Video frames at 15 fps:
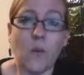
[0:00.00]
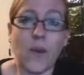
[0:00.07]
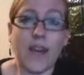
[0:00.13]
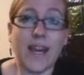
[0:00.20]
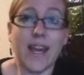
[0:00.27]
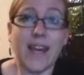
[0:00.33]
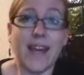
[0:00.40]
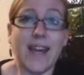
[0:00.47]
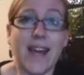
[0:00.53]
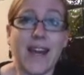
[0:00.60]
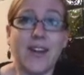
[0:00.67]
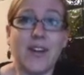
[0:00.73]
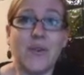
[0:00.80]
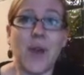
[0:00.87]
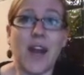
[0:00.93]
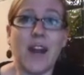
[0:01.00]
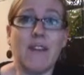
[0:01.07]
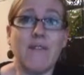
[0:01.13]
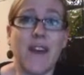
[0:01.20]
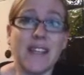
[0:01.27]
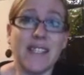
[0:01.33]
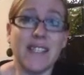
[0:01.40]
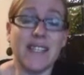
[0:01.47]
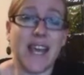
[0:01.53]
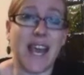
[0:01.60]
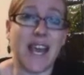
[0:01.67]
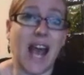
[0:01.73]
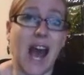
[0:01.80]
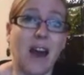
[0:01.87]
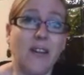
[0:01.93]
we can
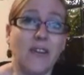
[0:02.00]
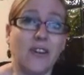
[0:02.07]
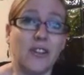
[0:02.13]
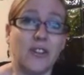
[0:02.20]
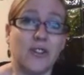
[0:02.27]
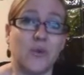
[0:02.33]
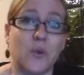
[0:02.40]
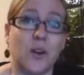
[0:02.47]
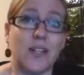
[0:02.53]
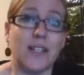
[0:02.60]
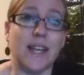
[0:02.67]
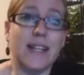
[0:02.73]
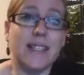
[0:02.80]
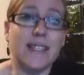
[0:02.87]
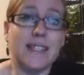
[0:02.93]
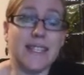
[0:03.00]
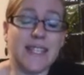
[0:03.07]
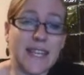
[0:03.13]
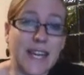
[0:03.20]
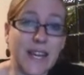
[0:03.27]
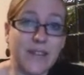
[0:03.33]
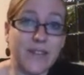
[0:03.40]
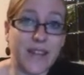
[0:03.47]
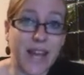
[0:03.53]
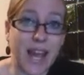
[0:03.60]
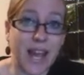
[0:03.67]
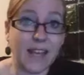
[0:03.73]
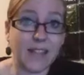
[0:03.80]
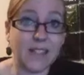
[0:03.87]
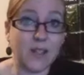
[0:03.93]
investigate other stores and see if
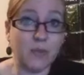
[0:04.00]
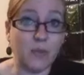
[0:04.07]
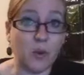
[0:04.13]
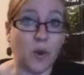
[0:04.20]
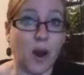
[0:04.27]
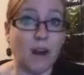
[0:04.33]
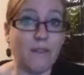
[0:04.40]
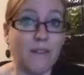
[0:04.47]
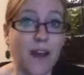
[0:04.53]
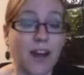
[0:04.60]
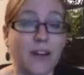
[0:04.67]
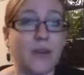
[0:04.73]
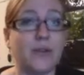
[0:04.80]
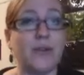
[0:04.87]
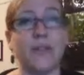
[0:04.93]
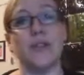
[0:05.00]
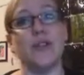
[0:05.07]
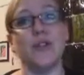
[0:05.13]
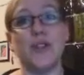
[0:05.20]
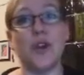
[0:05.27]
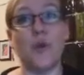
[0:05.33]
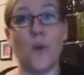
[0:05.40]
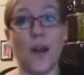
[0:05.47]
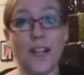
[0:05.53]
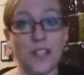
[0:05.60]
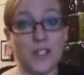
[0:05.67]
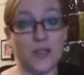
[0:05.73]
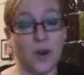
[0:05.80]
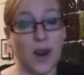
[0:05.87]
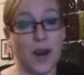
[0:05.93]
they support our values. So one
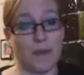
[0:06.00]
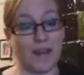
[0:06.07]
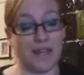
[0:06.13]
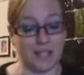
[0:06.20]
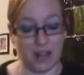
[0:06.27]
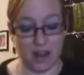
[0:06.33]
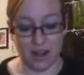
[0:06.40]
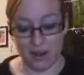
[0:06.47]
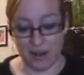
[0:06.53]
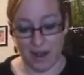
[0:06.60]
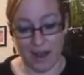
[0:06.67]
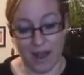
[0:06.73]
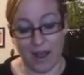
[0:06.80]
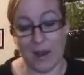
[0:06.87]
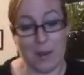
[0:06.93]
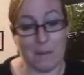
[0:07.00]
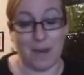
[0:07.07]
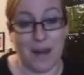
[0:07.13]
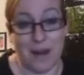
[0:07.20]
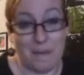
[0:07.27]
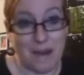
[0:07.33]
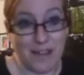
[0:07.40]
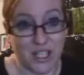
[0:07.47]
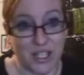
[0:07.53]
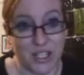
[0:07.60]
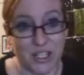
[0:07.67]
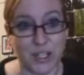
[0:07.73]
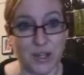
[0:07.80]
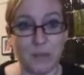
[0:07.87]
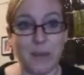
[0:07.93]
store I'm going to
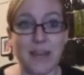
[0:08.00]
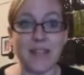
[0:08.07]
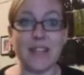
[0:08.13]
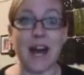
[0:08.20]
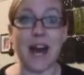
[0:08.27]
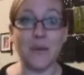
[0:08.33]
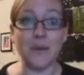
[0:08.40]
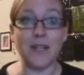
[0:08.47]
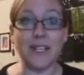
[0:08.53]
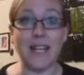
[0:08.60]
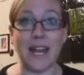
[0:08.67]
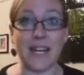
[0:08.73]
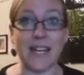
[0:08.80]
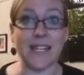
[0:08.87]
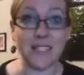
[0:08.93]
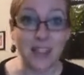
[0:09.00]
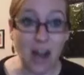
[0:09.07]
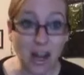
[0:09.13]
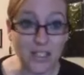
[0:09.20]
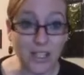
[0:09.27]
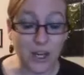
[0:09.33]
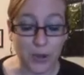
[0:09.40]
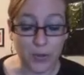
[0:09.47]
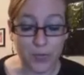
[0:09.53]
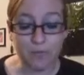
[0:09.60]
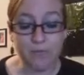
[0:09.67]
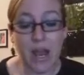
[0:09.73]
mention to you because I really like it is Costco.